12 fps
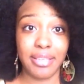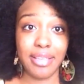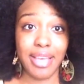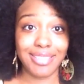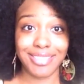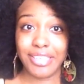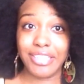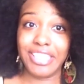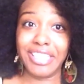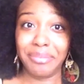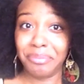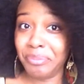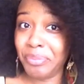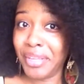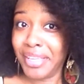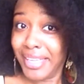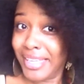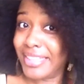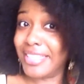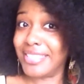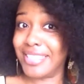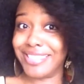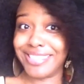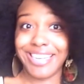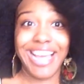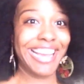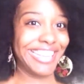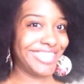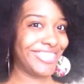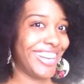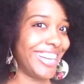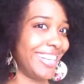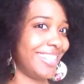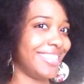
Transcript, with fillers: yes honey, this is nice, right?